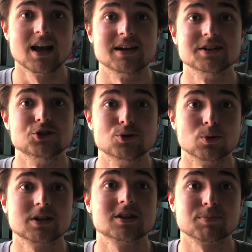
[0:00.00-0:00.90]
and
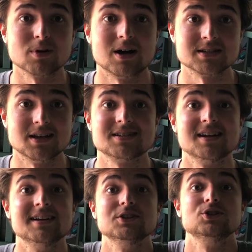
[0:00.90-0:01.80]
enjoying the process
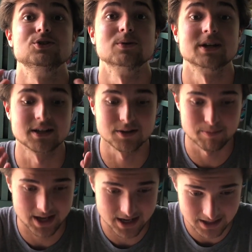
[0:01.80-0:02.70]
and enjoying the
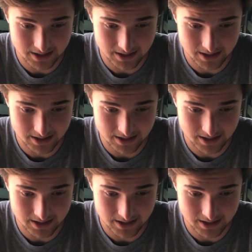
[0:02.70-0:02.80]
pain.